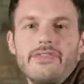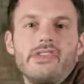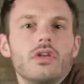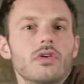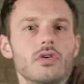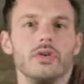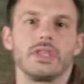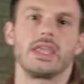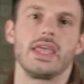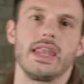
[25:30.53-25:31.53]
off subtle,
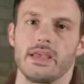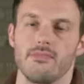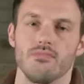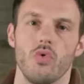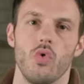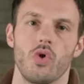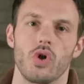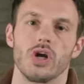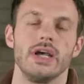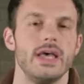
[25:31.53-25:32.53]
getting
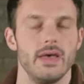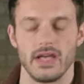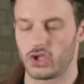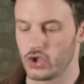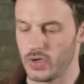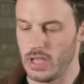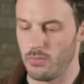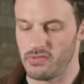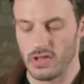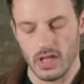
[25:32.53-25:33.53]
more
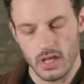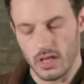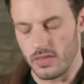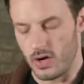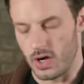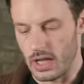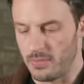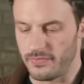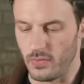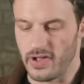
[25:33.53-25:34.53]
extremes. There are a
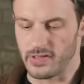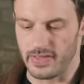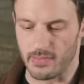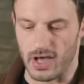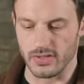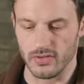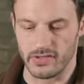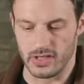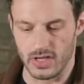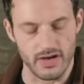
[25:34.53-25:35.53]
couple different ways to think about
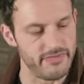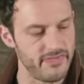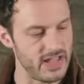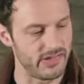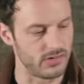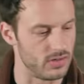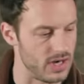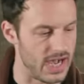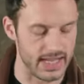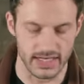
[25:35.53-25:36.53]
using a
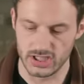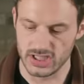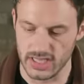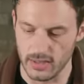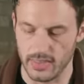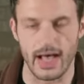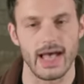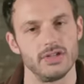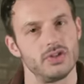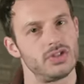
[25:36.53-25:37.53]
phaser on a synth.
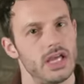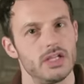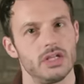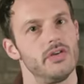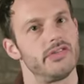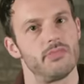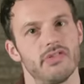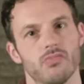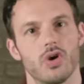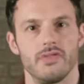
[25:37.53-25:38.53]
I tend to use
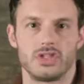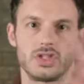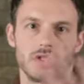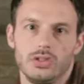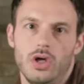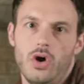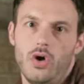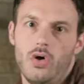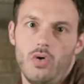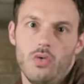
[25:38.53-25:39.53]
them as more of a
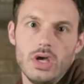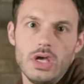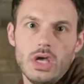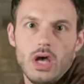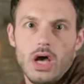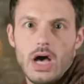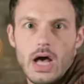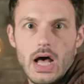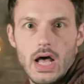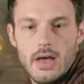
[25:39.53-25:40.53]
slow,
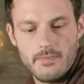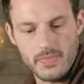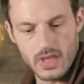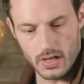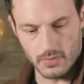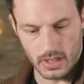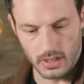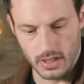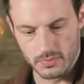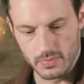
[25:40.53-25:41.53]
uh,
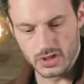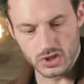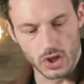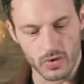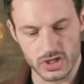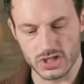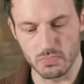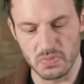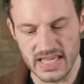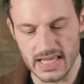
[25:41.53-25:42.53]
a, a, slower
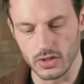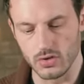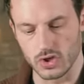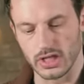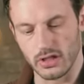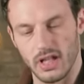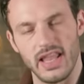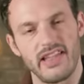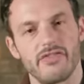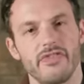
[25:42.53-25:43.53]
speed, usually a
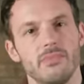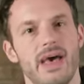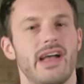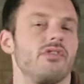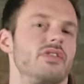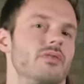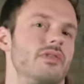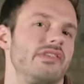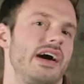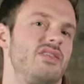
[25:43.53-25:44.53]
little less feedback, so the,
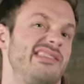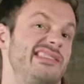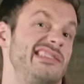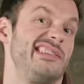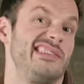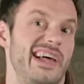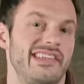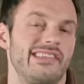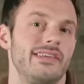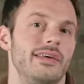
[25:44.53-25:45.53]
the sound is a little
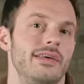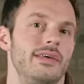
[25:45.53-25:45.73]
less